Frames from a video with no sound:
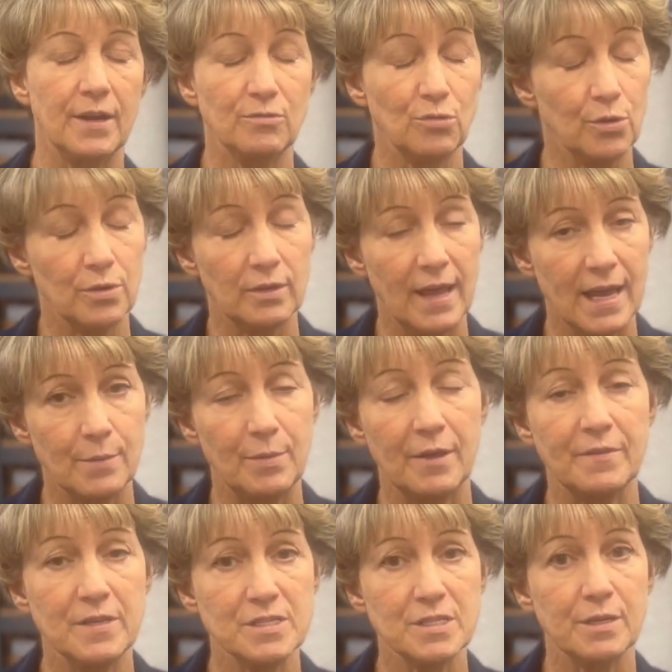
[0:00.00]
I wrote a lot
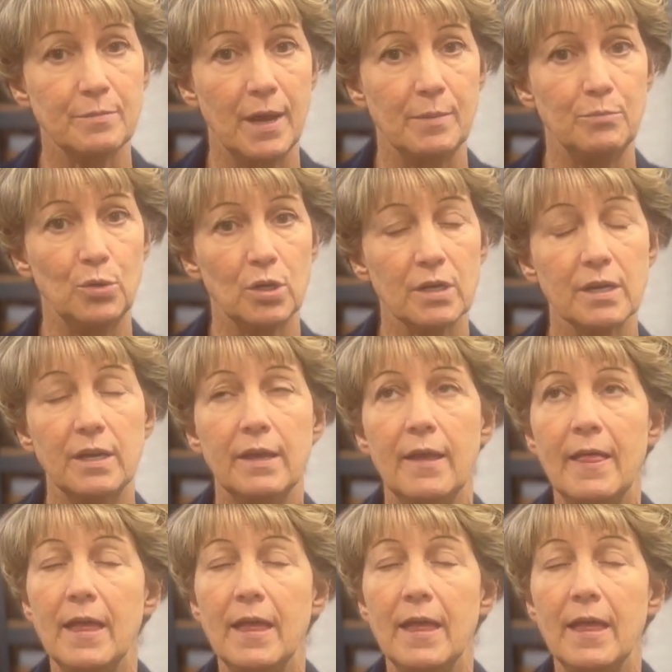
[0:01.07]
about this in my book.